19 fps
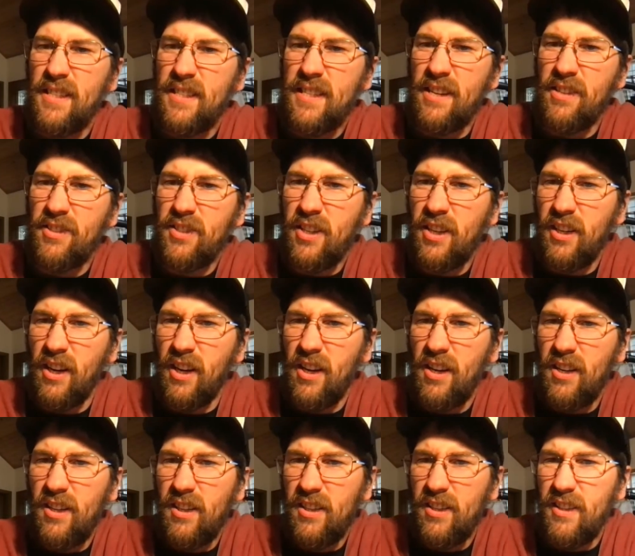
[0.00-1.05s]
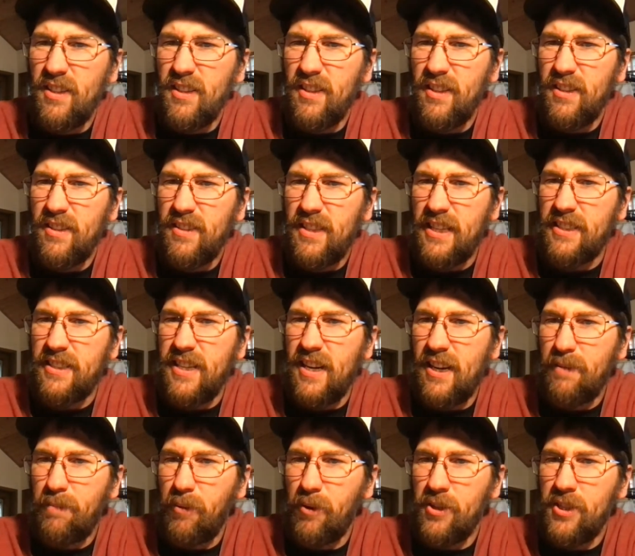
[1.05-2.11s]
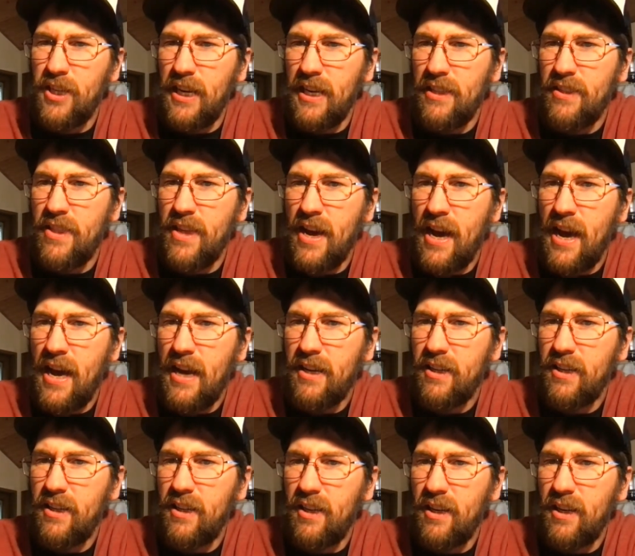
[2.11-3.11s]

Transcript: Sounds good. Thanks, Todd. Appreciate that.